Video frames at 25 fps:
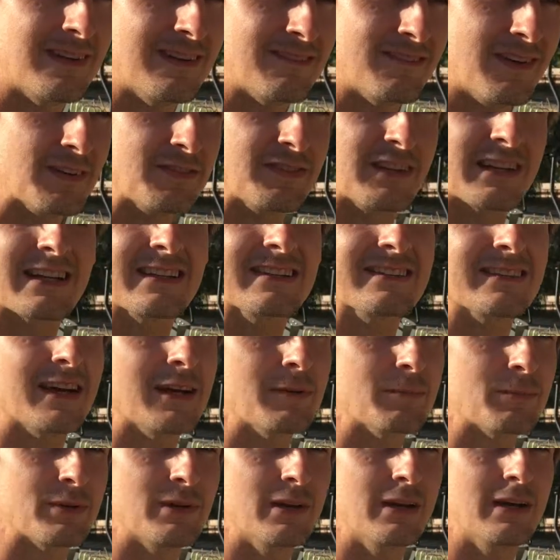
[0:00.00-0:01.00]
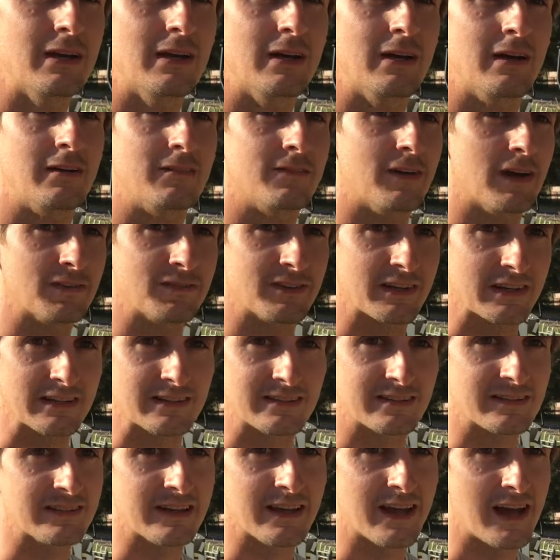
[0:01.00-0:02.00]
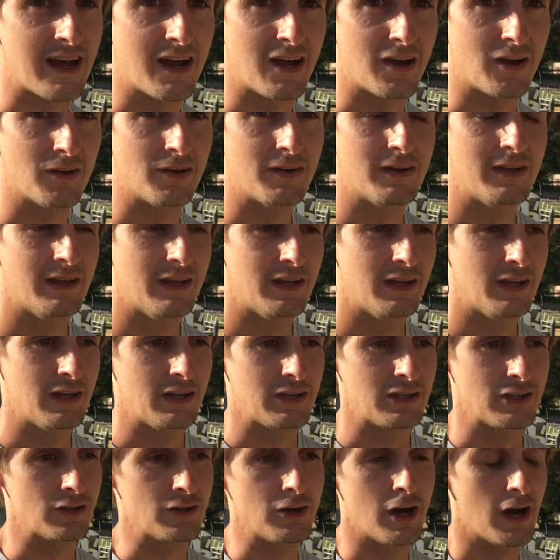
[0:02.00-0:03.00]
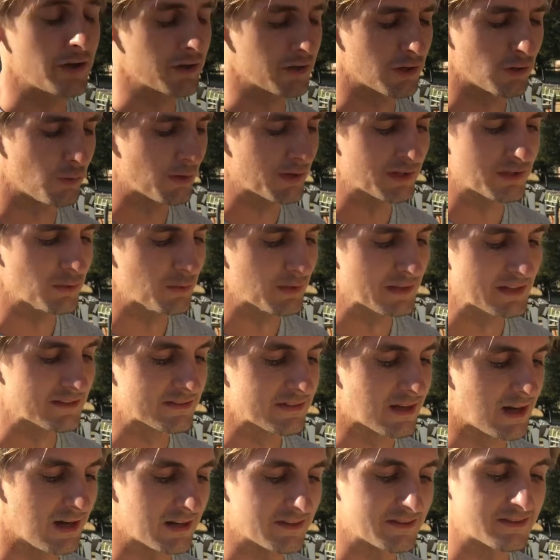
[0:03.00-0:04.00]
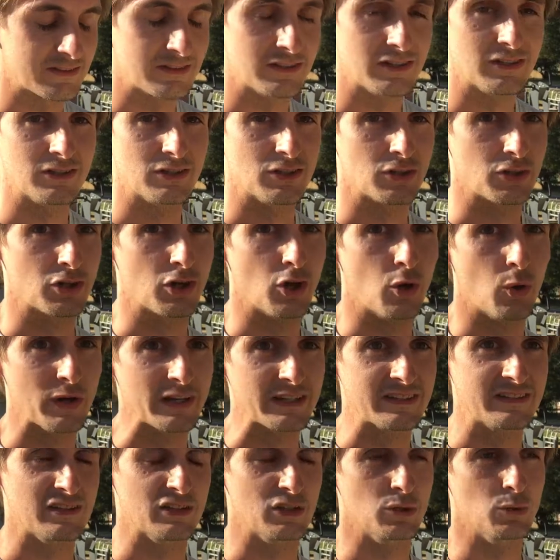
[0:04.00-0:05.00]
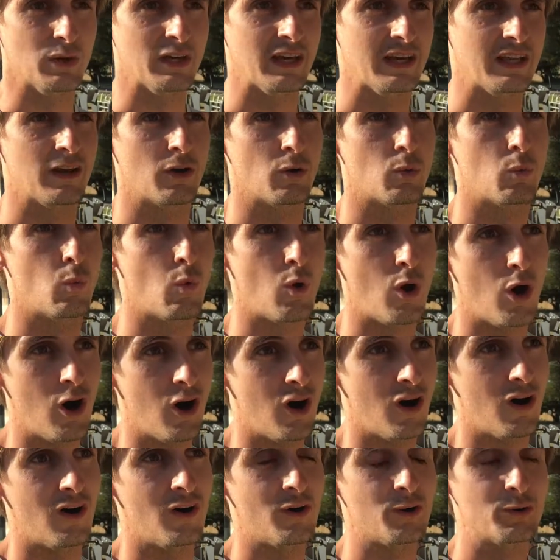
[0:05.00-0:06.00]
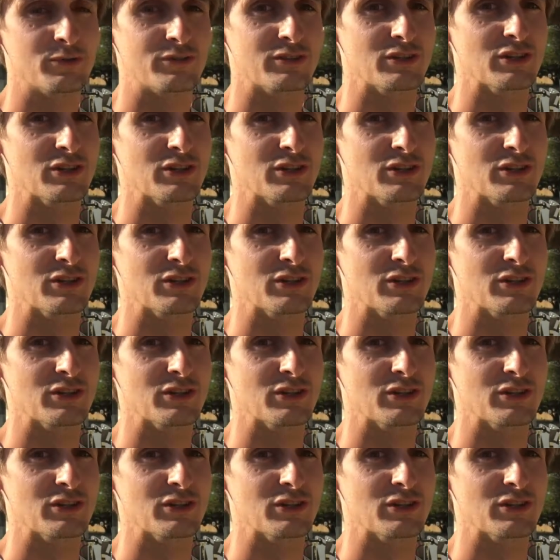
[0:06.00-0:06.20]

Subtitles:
5 seconds up, 5 seconds down. You're not going to exhaustion, you're going to you hit a wall.